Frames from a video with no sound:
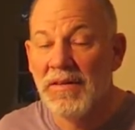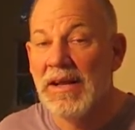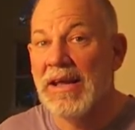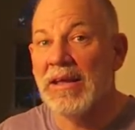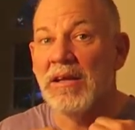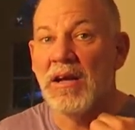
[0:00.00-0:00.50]
that
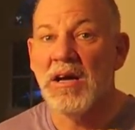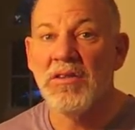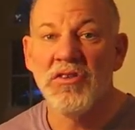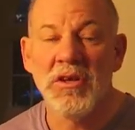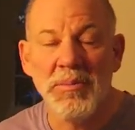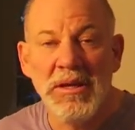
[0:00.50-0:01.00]
I can
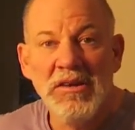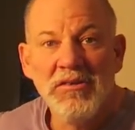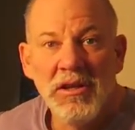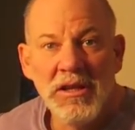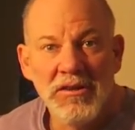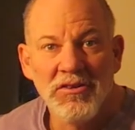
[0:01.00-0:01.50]
unzip
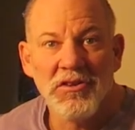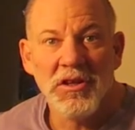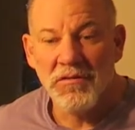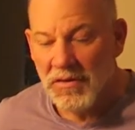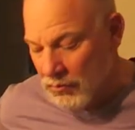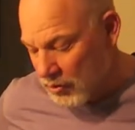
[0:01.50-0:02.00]
easily and
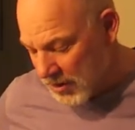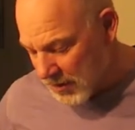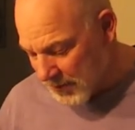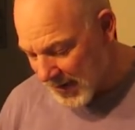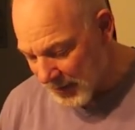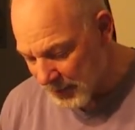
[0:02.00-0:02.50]
stuff in one of the
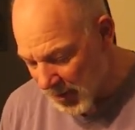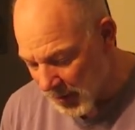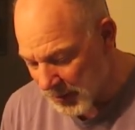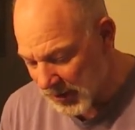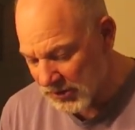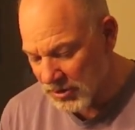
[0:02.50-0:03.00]
back
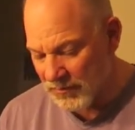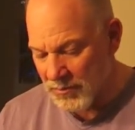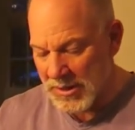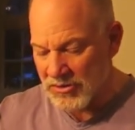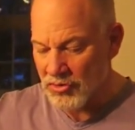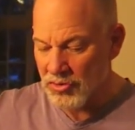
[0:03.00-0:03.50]
pockets of
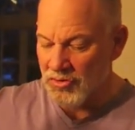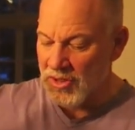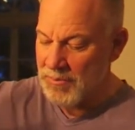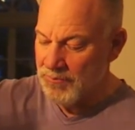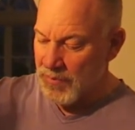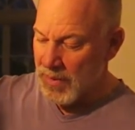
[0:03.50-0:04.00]
my
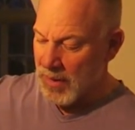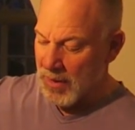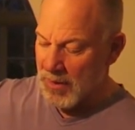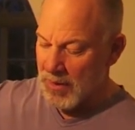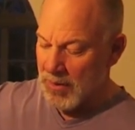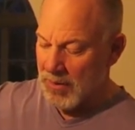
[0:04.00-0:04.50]
jersey.
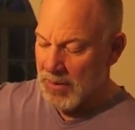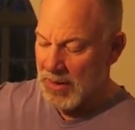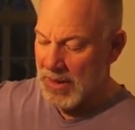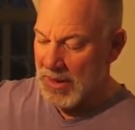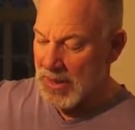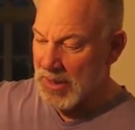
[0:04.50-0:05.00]

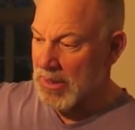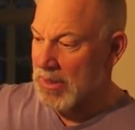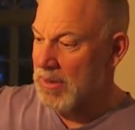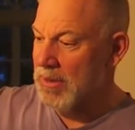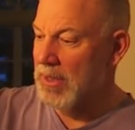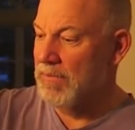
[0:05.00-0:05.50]

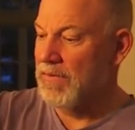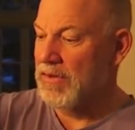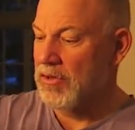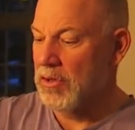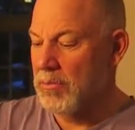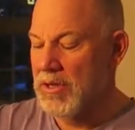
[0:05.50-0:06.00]
Uh, if
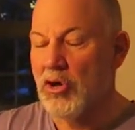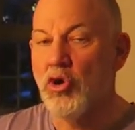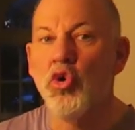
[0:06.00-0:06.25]
it's going to be